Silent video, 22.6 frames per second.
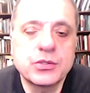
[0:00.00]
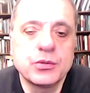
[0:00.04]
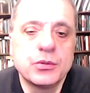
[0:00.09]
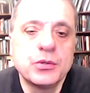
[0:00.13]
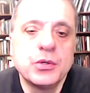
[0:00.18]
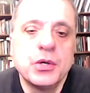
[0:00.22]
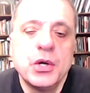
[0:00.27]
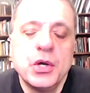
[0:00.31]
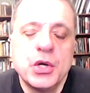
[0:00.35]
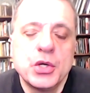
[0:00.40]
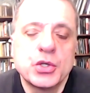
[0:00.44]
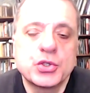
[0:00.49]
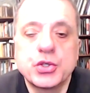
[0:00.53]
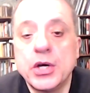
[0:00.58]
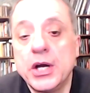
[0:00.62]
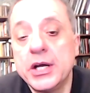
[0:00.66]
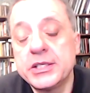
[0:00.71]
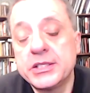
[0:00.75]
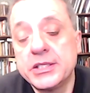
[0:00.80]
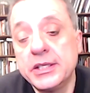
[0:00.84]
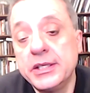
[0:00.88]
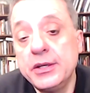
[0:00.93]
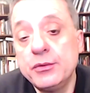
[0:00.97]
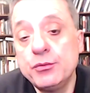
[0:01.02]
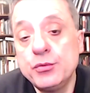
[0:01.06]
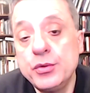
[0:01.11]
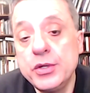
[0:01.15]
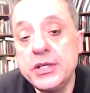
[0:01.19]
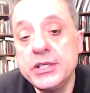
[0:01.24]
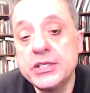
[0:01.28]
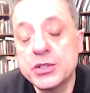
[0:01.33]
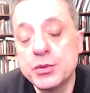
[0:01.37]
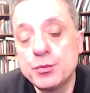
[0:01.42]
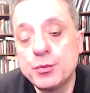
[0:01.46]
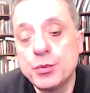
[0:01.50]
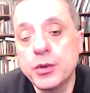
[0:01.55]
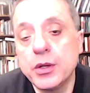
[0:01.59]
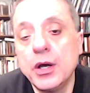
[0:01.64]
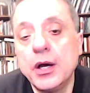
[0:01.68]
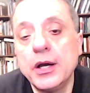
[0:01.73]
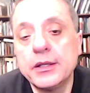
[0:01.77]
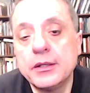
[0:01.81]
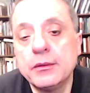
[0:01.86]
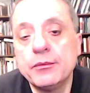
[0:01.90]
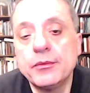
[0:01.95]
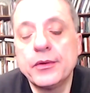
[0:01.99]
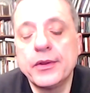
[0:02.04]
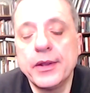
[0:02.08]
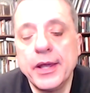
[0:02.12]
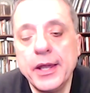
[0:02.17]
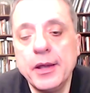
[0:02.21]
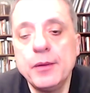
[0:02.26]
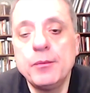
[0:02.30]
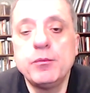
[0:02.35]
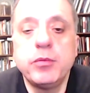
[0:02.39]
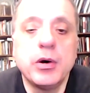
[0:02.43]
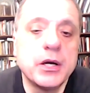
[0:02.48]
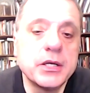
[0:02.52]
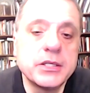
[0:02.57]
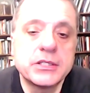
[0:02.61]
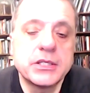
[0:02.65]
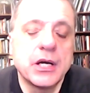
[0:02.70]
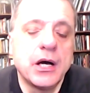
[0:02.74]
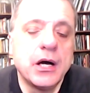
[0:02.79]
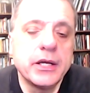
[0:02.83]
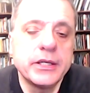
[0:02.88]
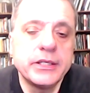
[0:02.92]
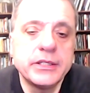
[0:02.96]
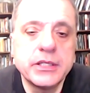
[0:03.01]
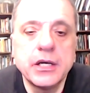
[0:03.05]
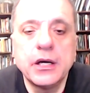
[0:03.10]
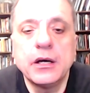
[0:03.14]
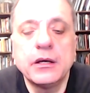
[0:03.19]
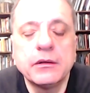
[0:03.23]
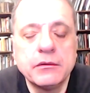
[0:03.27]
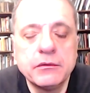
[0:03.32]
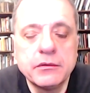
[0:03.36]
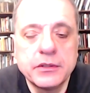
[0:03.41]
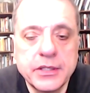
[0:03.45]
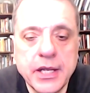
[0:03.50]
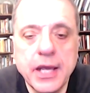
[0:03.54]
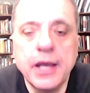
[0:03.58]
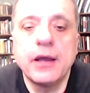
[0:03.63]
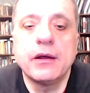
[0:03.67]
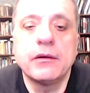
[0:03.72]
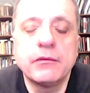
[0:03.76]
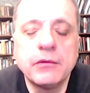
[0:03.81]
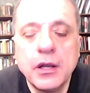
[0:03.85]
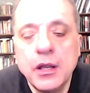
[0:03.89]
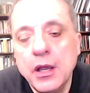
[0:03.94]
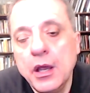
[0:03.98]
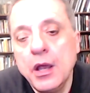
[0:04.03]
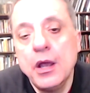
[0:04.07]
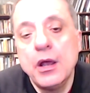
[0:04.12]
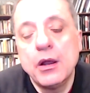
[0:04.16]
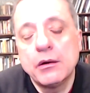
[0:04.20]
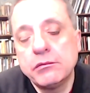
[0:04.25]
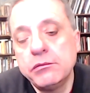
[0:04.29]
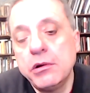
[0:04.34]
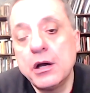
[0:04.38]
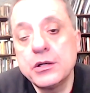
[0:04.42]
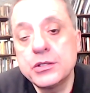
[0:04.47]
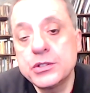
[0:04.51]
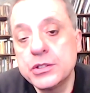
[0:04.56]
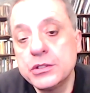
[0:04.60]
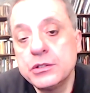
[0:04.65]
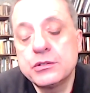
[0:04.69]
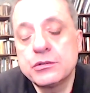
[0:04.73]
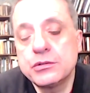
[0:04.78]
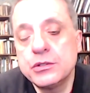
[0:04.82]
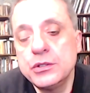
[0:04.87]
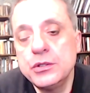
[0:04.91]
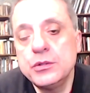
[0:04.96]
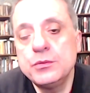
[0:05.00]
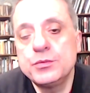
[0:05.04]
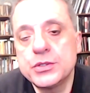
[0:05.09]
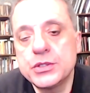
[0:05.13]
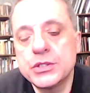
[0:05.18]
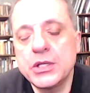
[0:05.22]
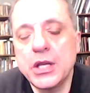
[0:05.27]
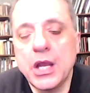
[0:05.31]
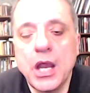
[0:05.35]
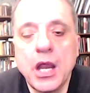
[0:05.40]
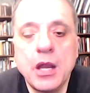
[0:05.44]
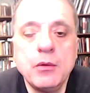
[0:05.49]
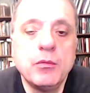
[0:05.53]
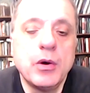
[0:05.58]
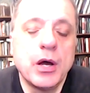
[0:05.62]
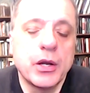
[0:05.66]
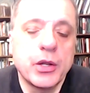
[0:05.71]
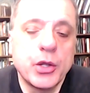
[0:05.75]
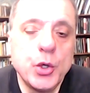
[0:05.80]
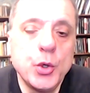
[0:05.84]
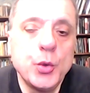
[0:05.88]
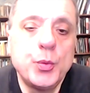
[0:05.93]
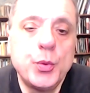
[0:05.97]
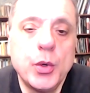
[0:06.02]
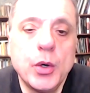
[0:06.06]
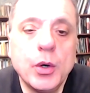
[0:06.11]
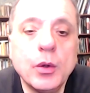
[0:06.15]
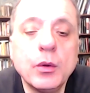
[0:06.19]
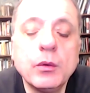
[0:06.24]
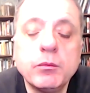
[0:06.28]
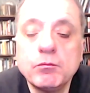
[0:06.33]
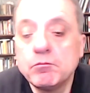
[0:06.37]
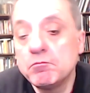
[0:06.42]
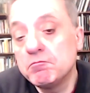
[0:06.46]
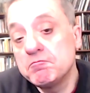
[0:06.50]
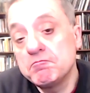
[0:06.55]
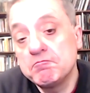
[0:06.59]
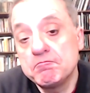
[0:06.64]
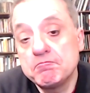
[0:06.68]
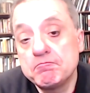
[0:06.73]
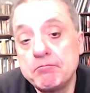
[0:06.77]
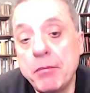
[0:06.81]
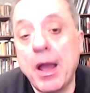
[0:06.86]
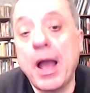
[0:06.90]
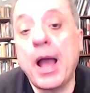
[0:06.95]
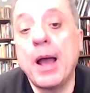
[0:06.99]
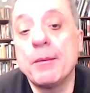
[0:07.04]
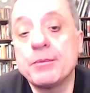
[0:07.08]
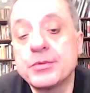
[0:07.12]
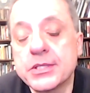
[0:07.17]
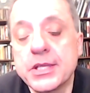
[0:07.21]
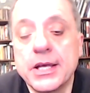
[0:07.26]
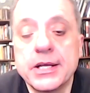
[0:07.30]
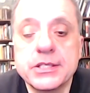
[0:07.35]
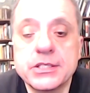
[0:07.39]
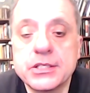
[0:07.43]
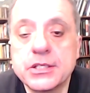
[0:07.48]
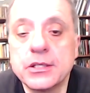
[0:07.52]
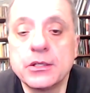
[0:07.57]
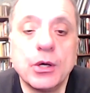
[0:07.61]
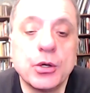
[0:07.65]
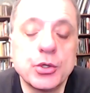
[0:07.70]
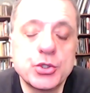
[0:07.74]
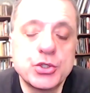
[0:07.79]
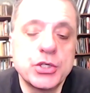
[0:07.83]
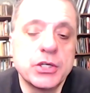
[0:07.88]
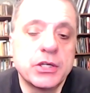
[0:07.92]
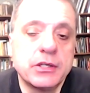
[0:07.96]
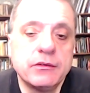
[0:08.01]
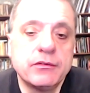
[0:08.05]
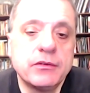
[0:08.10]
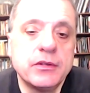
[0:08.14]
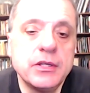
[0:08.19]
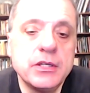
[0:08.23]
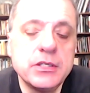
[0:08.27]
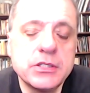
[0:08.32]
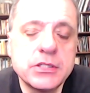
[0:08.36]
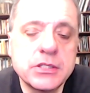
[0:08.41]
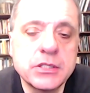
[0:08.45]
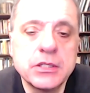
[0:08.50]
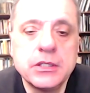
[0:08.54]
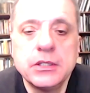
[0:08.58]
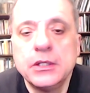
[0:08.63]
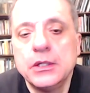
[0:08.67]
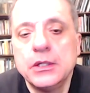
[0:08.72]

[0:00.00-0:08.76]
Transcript: or try to resupply them there by tying down Russian troops in Mariupol. Perhaps that's the logic of this.